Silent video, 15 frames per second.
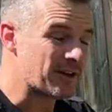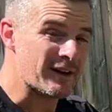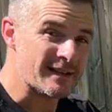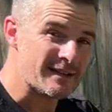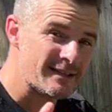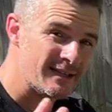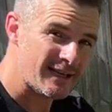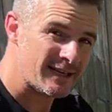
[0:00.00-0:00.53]
All right,
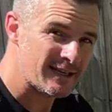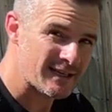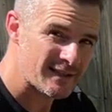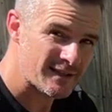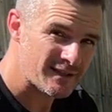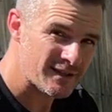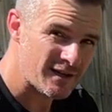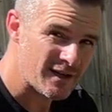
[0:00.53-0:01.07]
the second
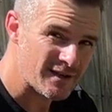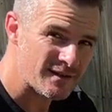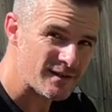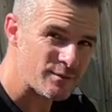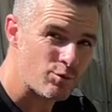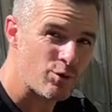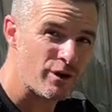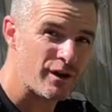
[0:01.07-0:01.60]
exercise
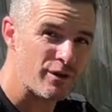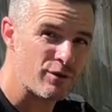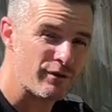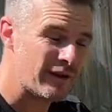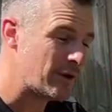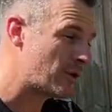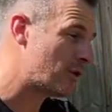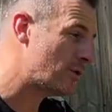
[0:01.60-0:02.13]
is working on
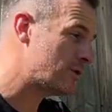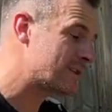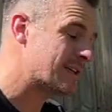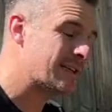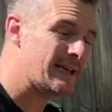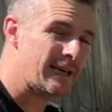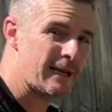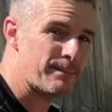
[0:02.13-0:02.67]
their glutes
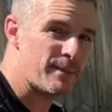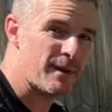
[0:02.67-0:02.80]
again,